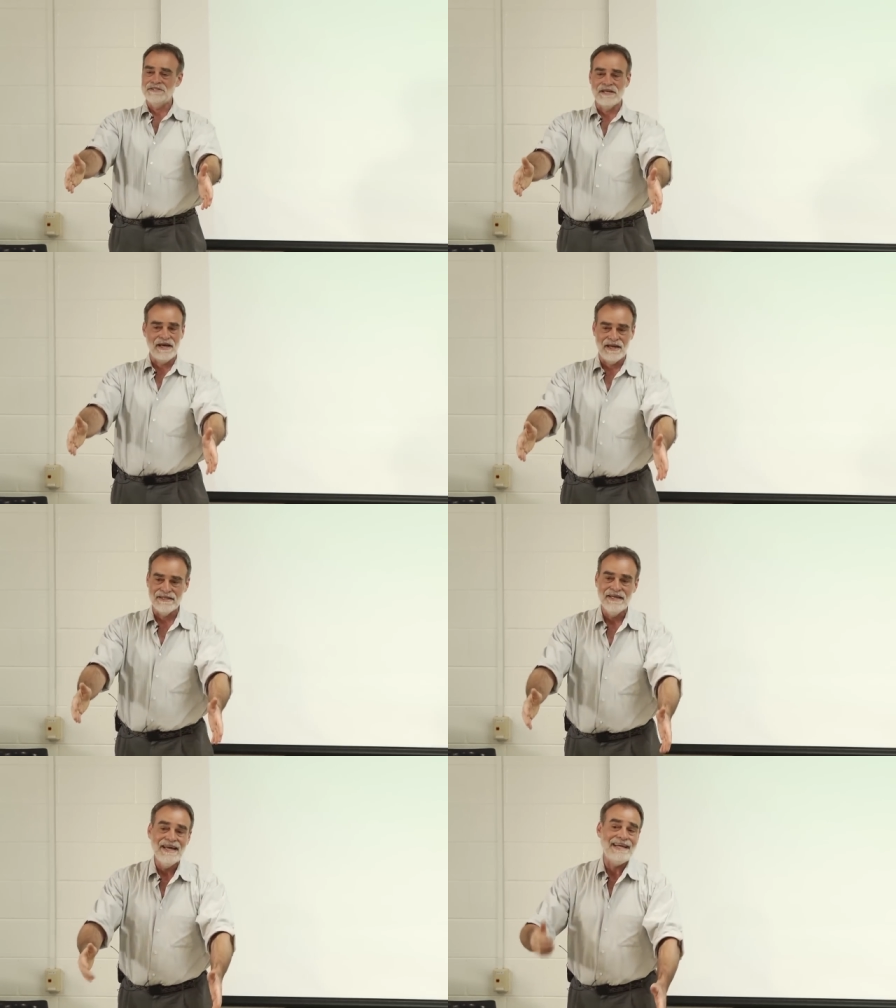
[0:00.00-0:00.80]

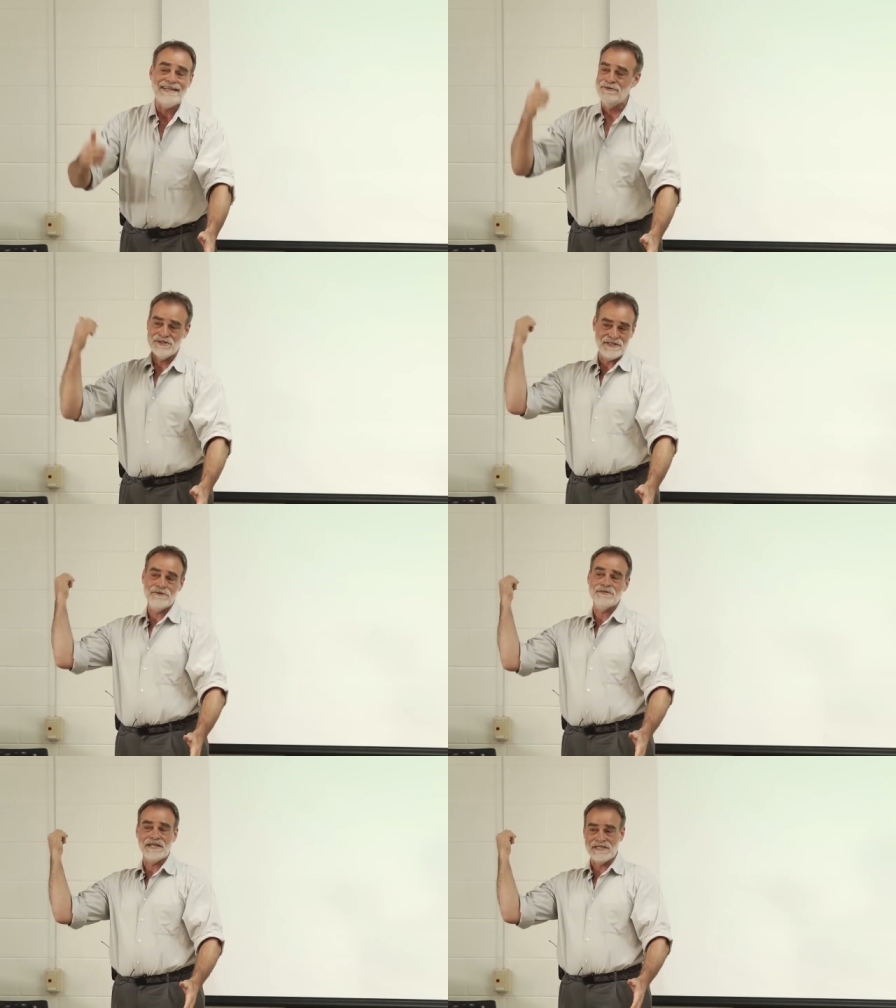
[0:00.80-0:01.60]
side, and then there's
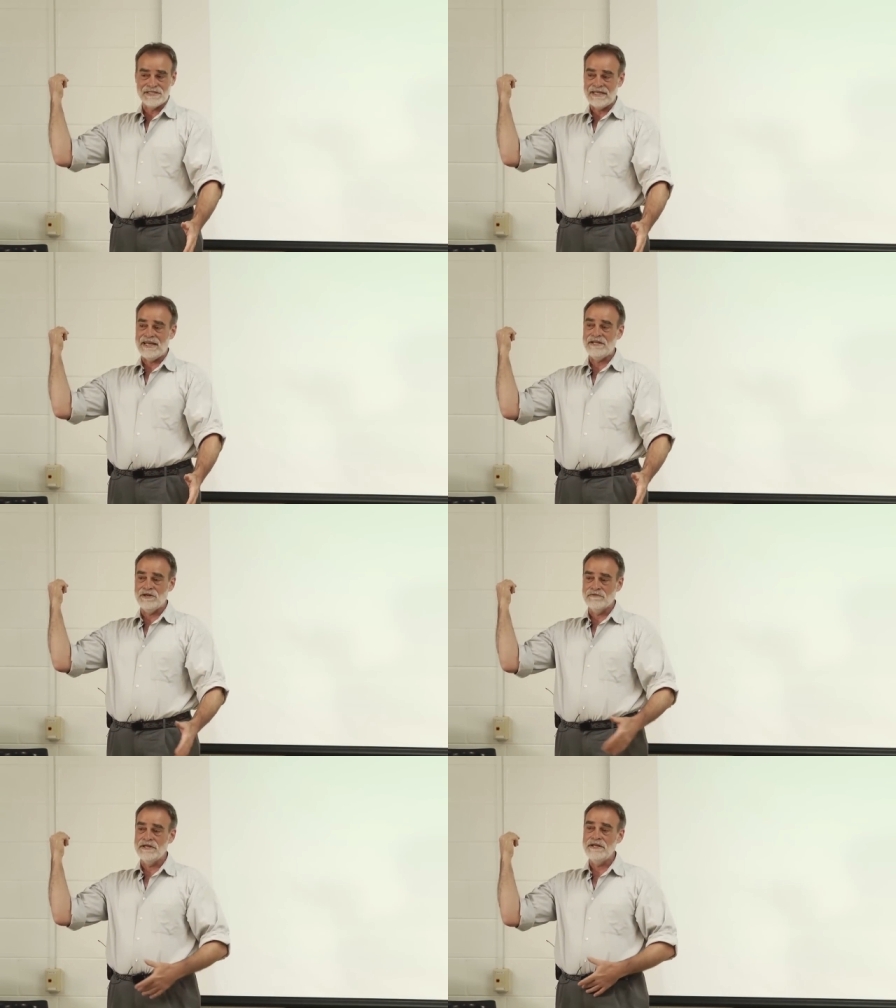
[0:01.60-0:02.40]
another section of
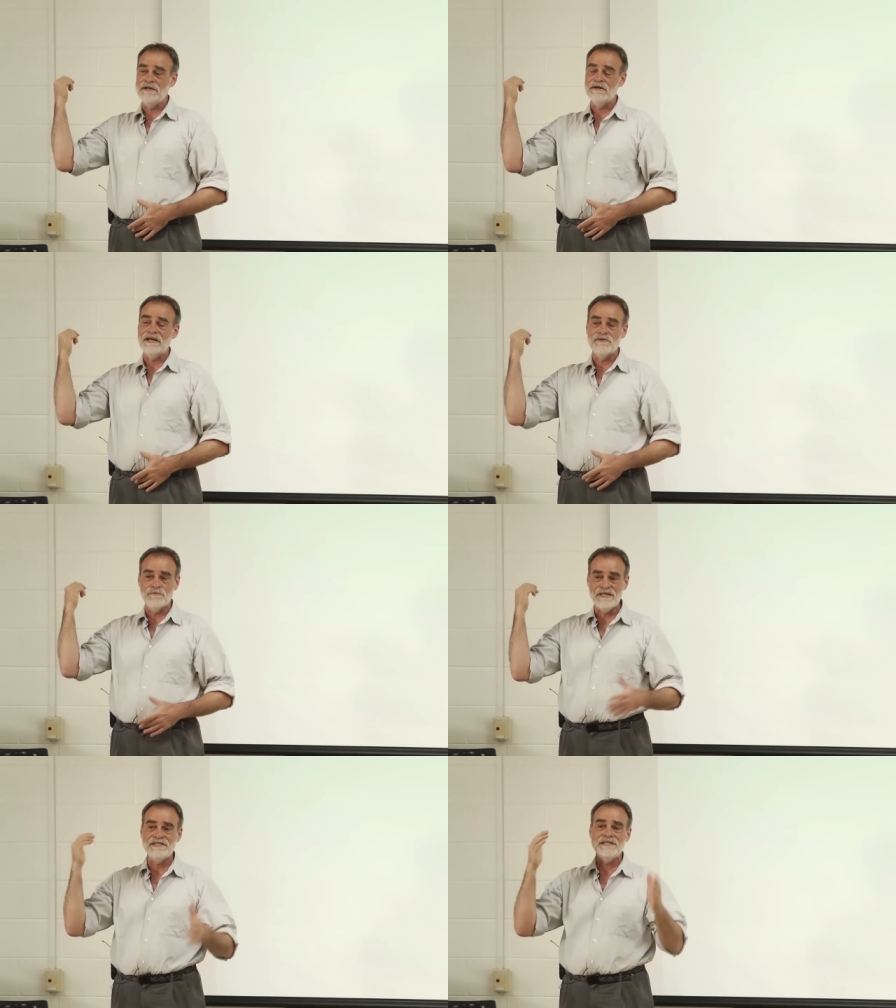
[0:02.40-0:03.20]
candy over here. And the
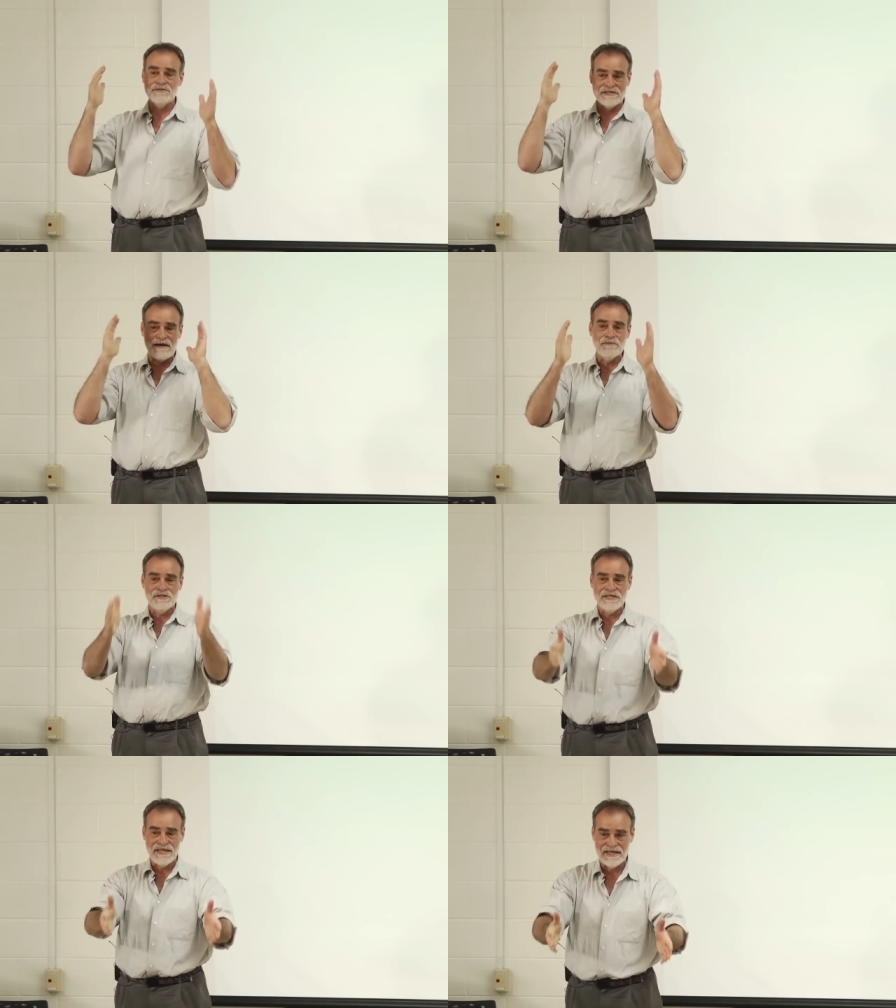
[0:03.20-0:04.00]
reason there's that
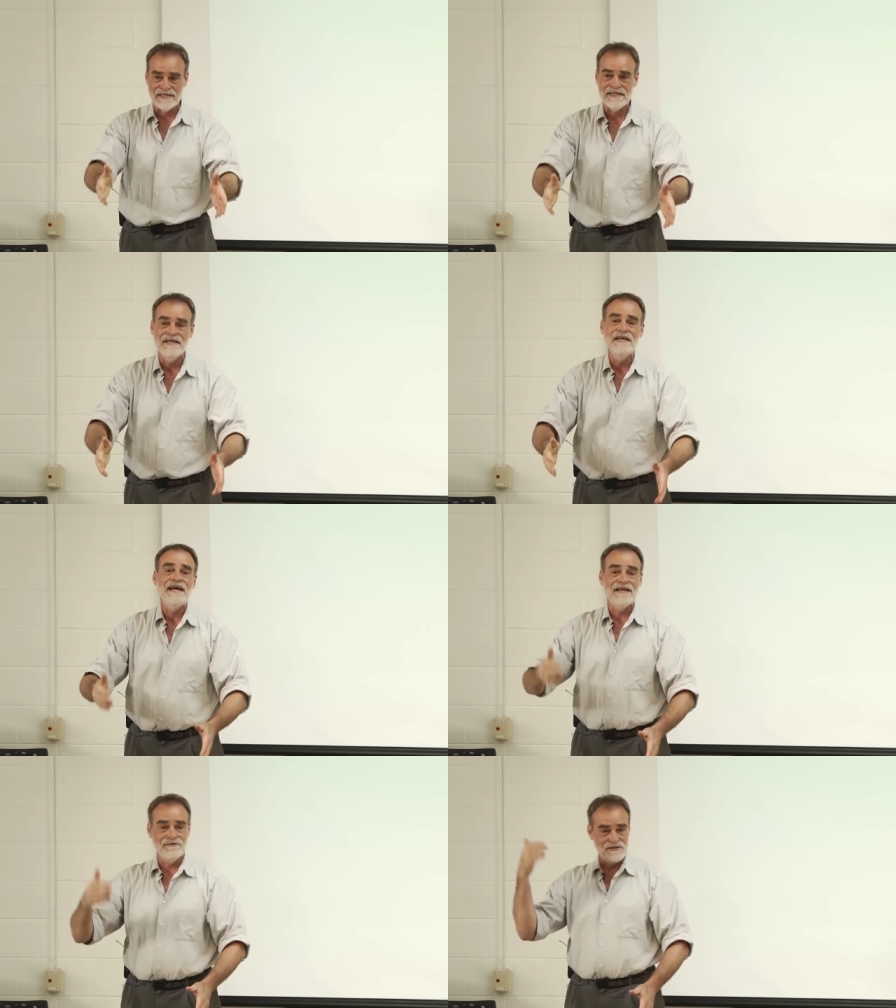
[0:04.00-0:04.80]
much candy,
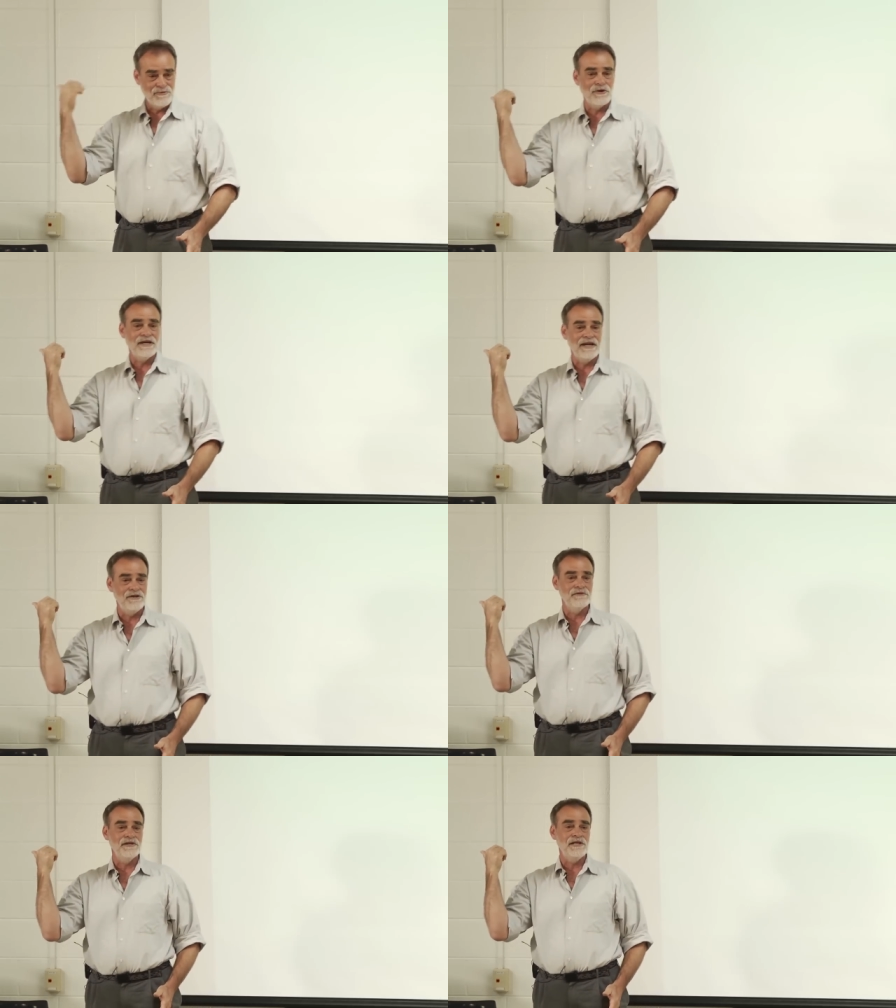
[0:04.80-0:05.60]
and there's some more
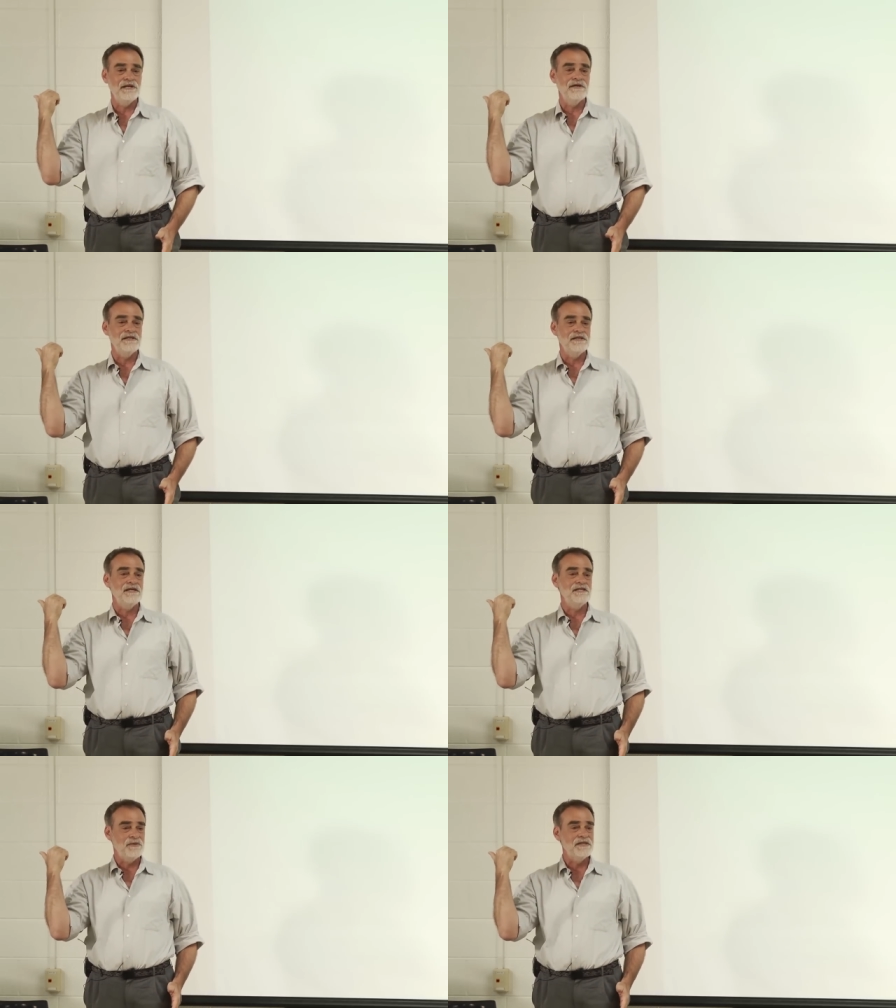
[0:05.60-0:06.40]
candy over here,
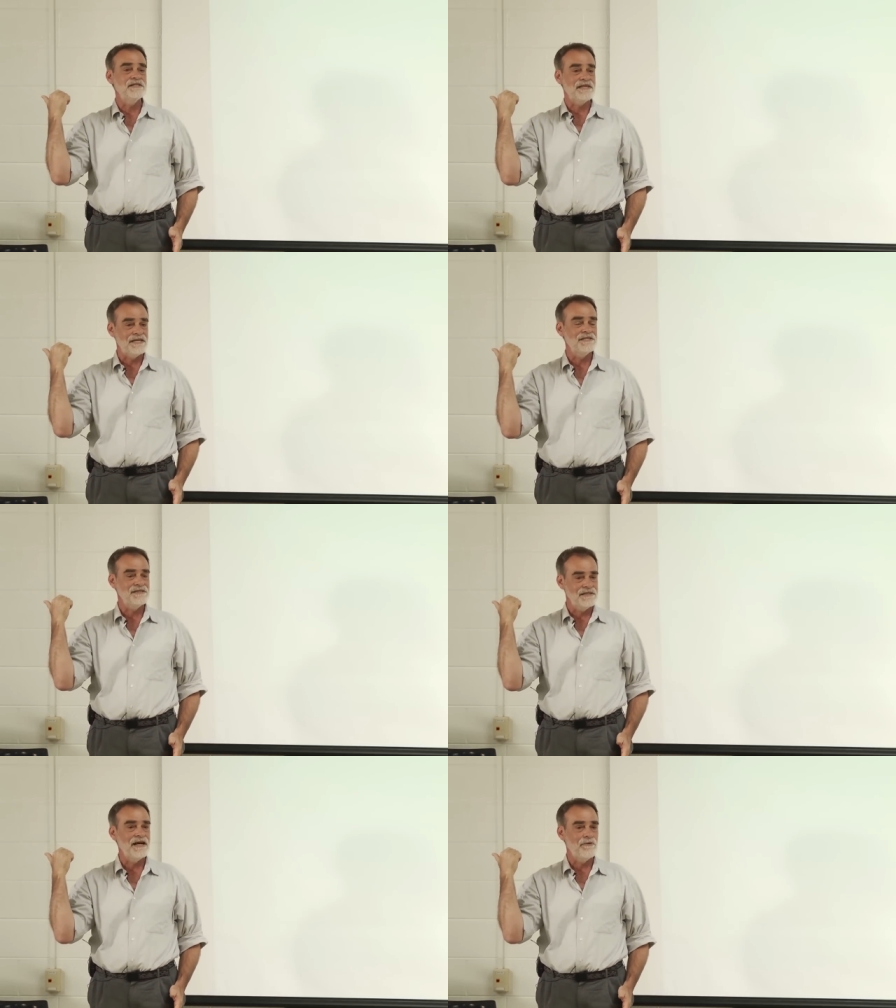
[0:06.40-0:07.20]
is because
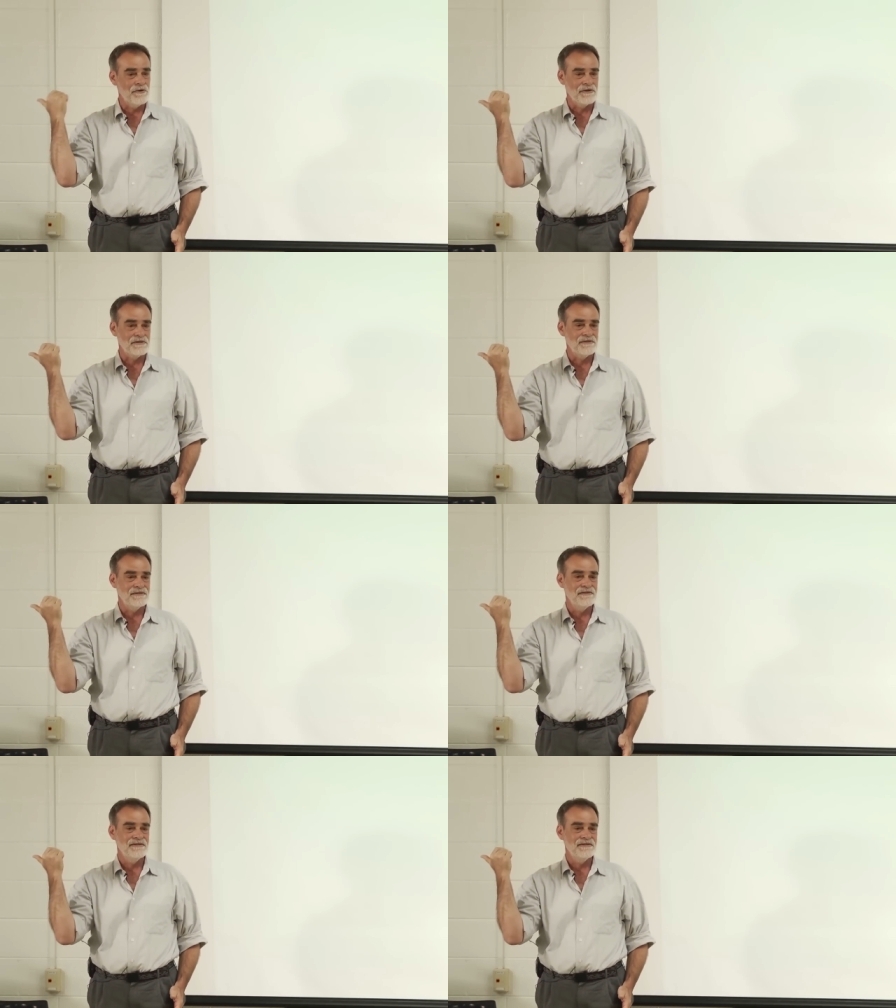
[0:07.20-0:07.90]
that's, that works.